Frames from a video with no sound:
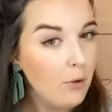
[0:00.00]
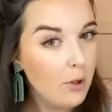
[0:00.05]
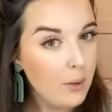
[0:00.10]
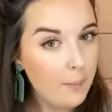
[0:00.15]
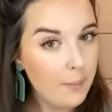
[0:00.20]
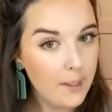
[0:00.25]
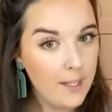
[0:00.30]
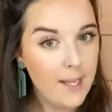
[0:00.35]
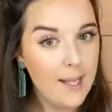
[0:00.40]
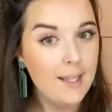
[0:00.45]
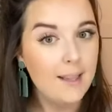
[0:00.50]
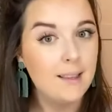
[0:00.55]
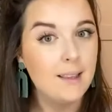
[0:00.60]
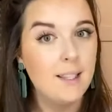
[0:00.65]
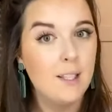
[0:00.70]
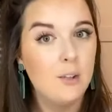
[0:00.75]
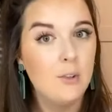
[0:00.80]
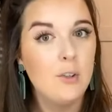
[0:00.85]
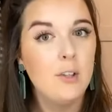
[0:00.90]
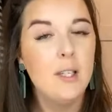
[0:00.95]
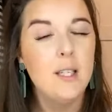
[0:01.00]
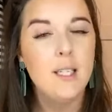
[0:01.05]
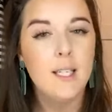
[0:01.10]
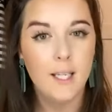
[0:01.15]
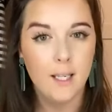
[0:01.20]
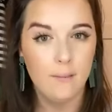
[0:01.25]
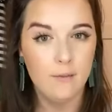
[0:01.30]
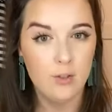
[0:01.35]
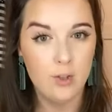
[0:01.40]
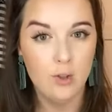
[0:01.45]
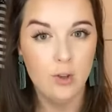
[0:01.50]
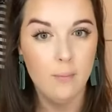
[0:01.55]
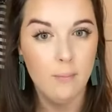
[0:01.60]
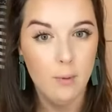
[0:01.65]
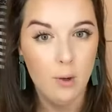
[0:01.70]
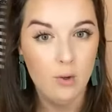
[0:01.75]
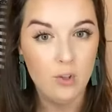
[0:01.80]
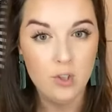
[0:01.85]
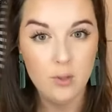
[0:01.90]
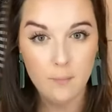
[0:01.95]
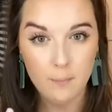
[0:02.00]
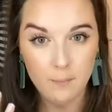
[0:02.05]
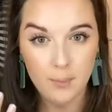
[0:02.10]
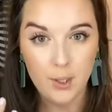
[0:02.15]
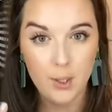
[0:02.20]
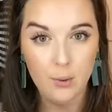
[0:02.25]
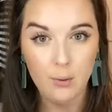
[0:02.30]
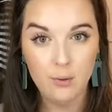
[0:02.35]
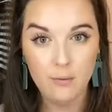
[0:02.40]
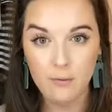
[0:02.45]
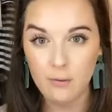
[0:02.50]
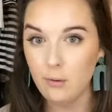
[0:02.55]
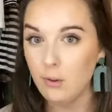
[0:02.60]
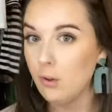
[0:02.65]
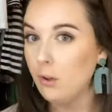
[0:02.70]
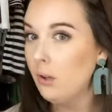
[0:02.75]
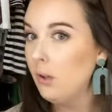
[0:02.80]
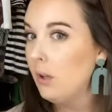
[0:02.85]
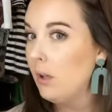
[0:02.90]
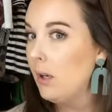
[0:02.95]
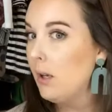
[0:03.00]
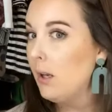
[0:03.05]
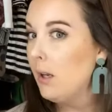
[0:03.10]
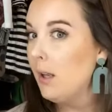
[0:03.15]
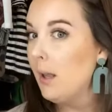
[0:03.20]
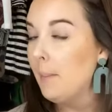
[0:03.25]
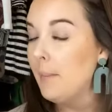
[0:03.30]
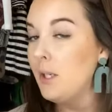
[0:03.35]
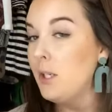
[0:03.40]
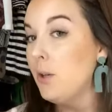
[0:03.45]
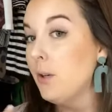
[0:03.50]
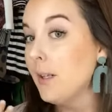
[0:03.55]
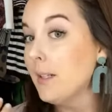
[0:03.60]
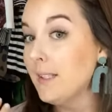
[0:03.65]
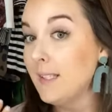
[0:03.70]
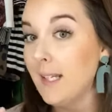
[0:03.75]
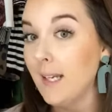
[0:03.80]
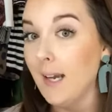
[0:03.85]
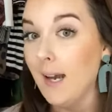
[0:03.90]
but it literally gives you the most beautiful, I mean, you can see it.